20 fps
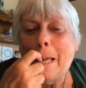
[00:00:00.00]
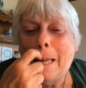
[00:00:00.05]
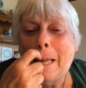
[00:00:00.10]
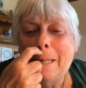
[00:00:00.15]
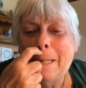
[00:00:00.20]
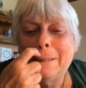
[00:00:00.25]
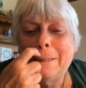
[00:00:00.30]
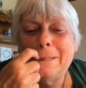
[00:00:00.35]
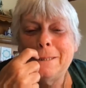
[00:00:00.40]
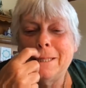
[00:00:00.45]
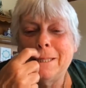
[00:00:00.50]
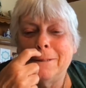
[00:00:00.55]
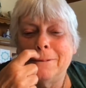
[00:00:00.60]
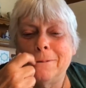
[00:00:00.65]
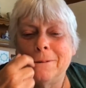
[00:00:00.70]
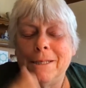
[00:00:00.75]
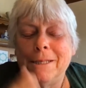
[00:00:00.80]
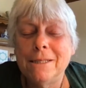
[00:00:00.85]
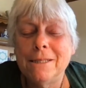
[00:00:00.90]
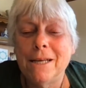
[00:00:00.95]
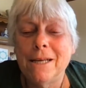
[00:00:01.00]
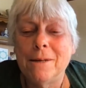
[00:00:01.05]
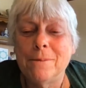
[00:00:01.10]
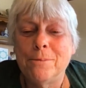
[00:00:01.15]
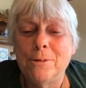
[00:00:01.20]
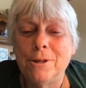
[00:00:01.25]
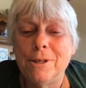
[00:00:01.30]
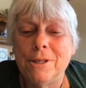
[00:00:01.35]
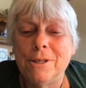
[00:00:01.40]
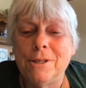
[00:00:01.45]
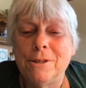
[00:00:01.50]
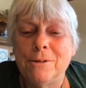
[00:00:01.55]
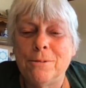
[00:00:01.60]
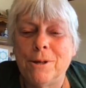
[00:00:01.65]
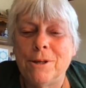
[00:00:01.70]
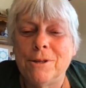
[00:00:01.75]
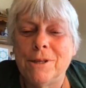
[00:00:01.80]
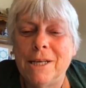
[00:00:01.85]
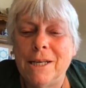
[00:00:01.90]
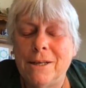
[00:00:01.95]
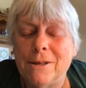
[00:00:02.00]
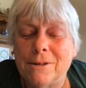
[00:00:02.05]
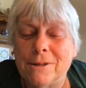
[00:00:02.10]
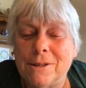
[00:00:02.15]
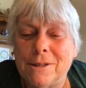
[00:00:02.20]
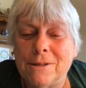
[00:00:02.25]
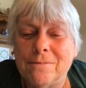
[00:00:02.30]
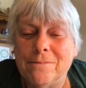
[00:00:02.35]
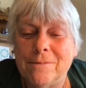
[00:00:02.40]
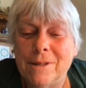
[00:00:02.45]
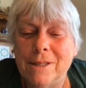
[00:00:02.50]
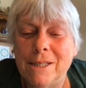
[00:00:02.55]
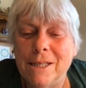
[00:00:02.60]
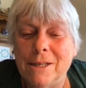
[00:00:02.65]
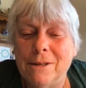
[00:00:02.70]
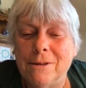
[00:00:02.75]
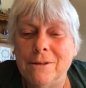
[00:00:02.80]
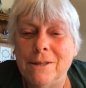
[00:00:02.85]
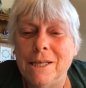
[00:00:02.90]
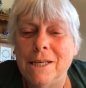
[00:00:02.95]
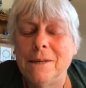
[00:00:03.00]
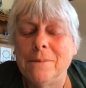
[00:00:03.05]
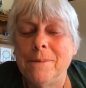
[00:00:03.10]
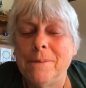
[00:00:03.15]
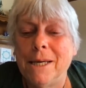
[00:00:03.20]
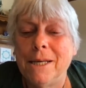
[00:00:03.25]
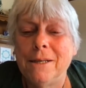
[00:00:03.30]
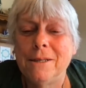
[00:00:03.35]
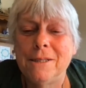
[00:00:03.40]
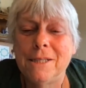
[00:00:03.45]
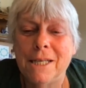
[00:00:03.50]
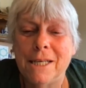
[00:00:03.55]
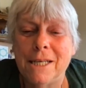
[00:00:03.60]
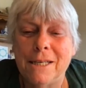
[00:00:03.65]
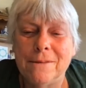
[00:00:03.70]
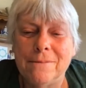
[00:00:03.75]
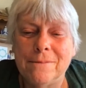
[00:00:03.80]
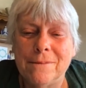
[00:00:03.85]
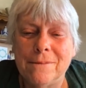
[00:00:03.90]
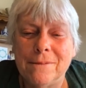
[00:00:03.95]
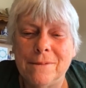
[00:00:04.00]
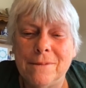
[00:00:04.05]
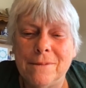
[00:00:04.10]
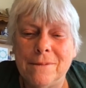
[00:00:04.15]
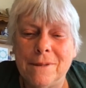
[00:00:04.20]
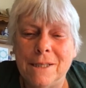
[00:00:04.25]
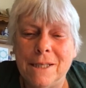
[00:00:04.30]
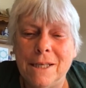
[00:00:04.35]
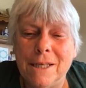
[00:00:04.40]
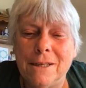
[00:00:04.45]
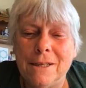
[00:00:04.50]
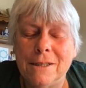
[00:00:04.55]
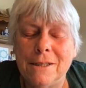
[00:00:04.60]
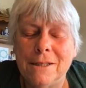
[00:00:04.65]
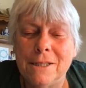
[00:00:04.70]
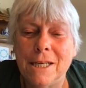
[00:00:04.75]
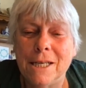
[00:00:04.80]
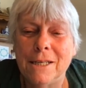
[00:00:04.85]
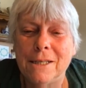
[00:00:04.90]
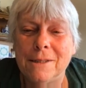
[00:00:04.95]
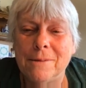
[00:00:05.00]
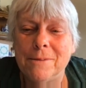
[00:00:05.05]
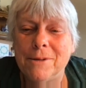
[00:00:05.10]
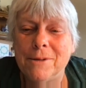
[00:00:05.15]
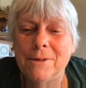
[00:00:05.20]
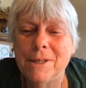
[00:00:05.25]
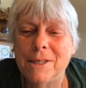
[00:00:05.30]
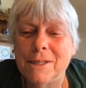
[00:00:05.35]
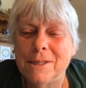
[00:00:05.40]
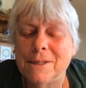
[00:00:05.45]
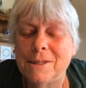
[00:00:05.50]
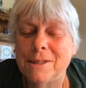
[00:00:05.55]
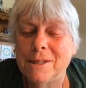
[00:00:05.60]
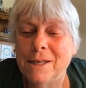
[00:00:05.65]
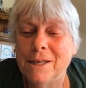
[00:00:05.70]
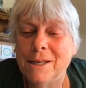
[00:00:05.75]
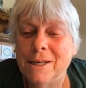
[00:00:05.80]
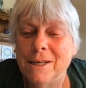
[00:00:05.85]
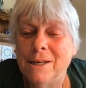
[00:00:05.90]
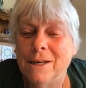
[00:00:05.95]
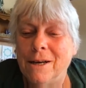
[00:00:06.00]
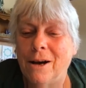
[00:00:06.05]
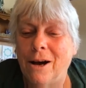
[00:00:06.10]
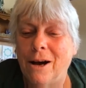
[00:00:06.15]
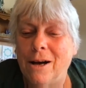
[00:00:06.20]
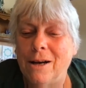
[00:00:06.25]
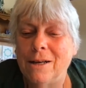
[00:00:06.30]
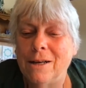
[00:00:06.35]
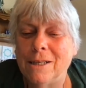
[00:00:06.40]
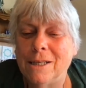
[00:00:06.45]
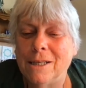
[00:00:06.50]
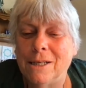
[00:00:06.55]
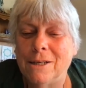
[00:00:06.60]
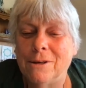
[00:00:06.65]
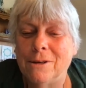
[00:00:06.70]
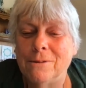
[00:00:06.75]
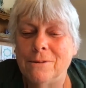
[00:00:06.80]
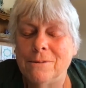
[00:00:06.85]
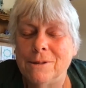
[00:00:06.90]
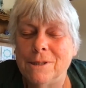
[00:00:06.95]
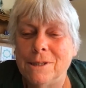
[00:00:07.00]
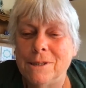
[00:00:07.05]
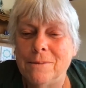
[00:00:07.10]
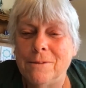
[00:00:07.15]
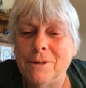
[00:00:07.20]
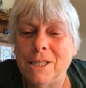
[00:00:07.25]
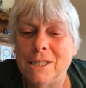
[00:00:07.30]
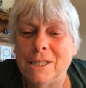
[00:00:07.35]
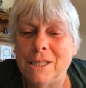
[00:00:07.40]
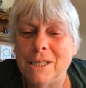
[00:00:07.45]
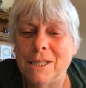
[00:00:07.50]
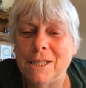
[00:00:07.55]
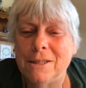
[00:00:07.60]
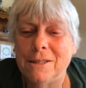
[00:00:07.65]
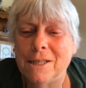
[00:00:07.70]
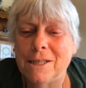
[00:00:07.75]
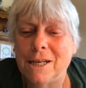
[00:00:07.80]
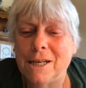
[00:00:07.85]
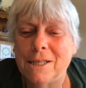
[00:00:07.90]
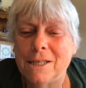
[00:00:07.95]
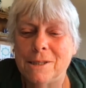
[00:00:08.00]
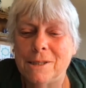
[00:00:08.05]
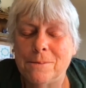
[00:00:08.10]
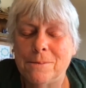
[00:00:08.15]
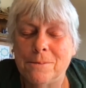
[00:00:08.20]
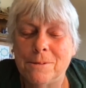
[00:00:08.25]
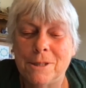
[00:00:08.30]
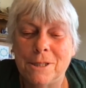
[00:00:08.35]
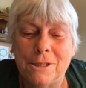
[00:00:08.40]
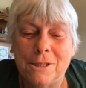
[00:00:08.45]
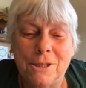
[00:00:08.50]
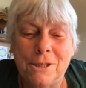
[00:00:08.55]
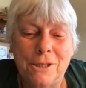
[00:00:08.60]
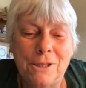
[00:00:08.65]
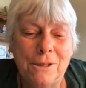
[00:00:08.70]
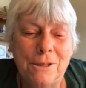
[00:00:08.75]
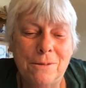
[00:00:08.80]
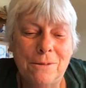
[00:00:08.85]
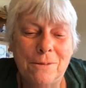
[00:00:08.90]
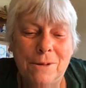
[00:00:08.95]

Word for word: So he's got a pretty good 12th house. You know, he can meditate. He can take some of these, you know, some of these insights which